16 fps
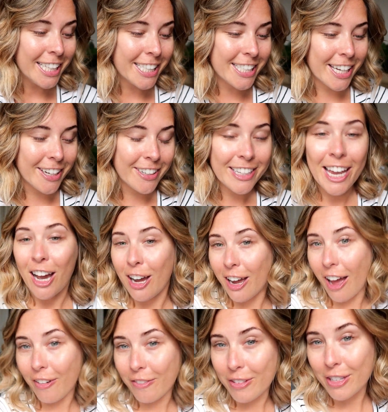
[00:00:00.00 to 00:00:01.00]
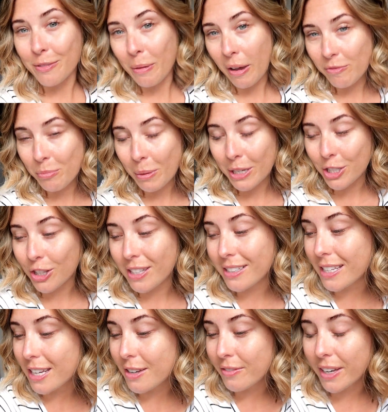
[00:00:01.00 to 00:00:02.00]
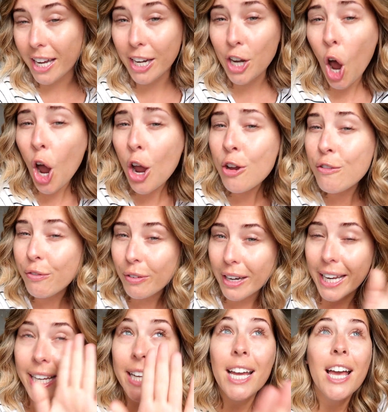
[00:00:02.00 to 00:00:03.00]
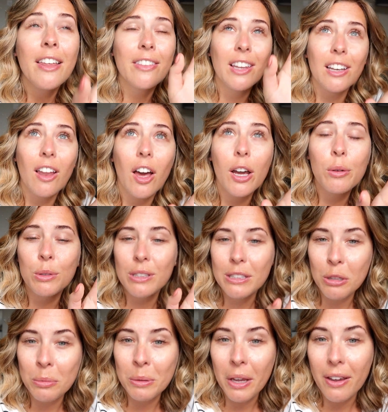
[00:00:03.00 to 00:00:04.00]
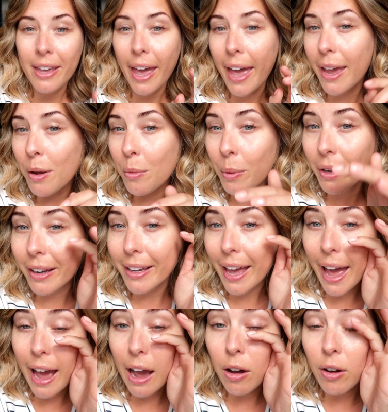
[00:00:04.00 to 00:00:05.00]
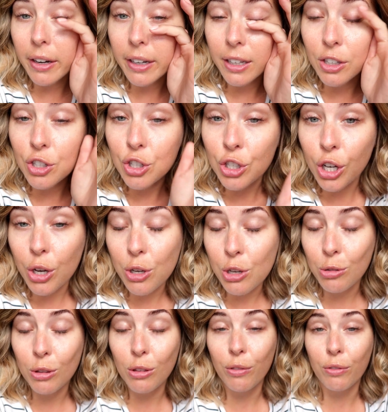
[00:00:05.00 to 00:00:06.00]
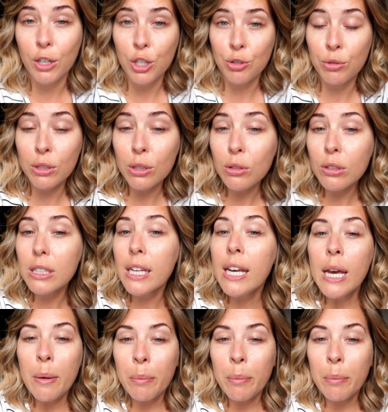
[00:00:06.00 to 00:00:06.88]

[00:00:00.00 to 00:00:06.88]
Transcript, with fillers: So yeah, i having, having mine done this evening and hopefully the light will still be okay when I get out and I can show you the finished result.